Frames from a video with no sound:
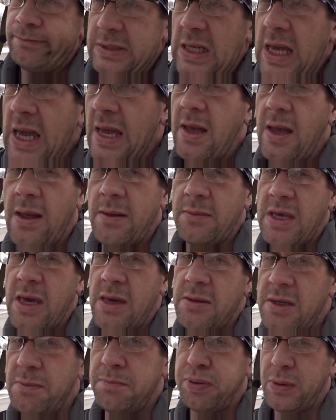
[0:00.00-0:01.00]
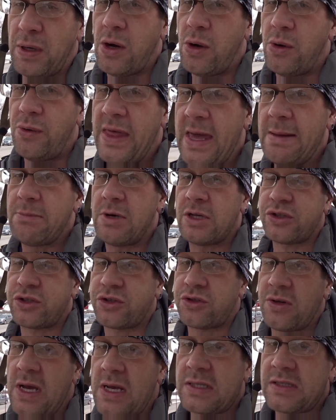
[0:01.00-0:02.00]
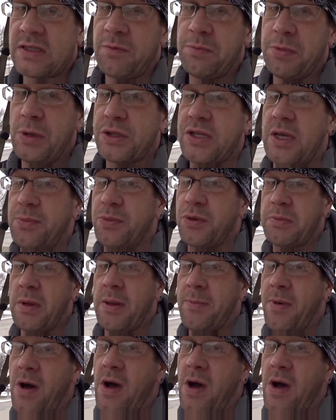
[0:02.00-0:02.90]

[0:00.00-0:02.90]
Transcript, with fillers: I, I'm not going to blow that much trust I built up with my